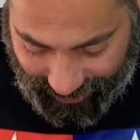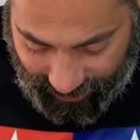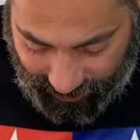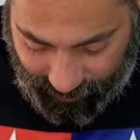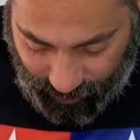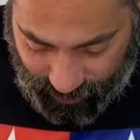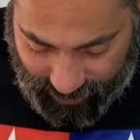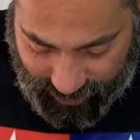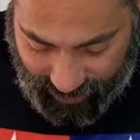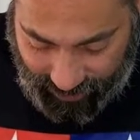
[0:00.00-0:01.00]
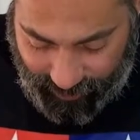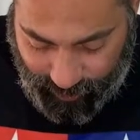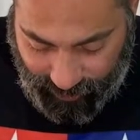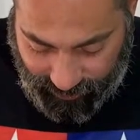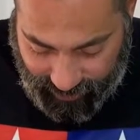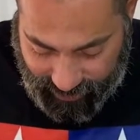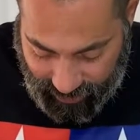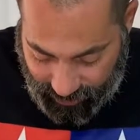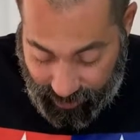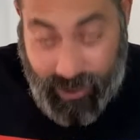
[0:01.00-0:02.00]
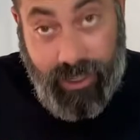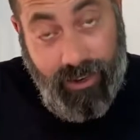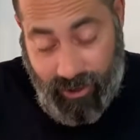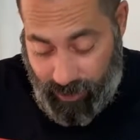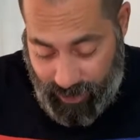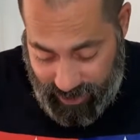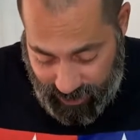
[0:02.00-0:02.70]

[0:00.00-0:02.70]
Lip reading: Of course, every bit of this, there's amazing